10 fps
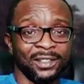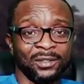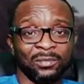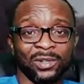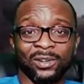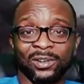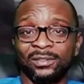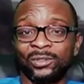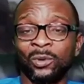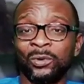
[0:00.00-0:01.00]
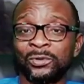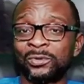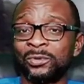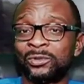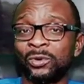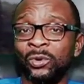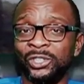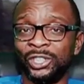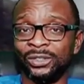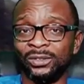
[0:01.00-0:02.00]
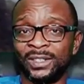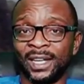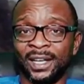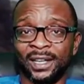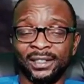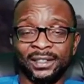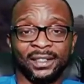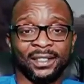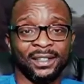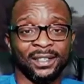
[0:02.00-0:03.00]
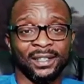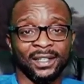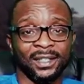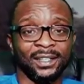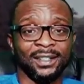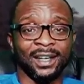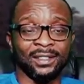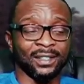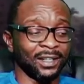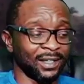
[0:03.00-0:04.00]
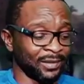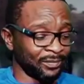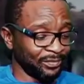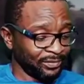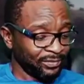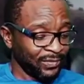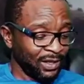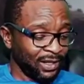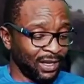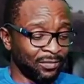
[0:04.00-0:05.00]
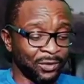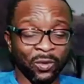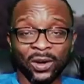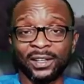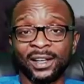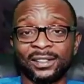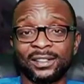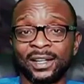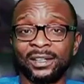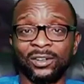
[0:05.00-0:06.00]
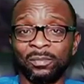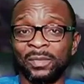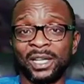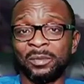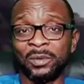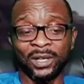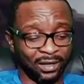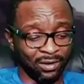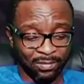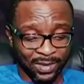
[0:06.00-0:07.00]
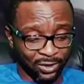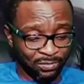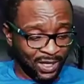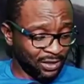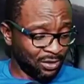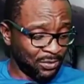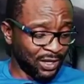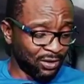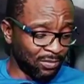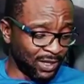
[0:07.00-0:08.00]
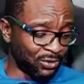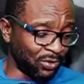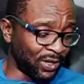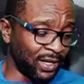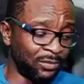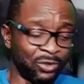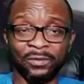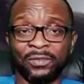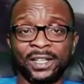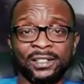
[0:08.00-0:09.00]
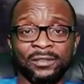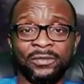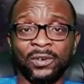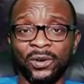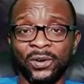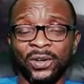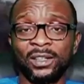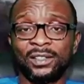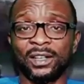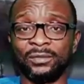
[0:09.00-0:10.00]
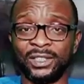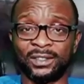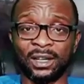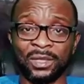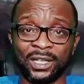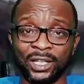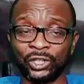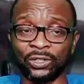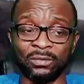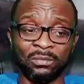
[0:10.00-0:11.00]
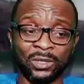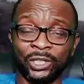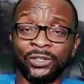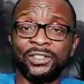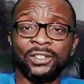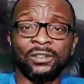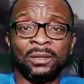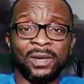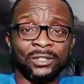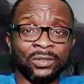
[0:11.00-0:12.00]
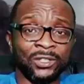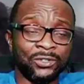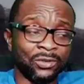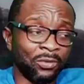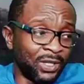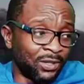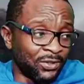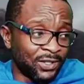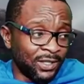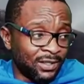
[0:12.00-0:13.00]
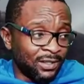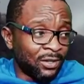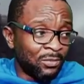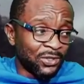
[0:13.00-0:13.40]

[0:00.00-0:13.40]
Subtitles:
But those who told you then that everyone can stand up, many people can come out, many groups can come out to claim to be fighting for self-determination. Majority of them are doing so because it is almost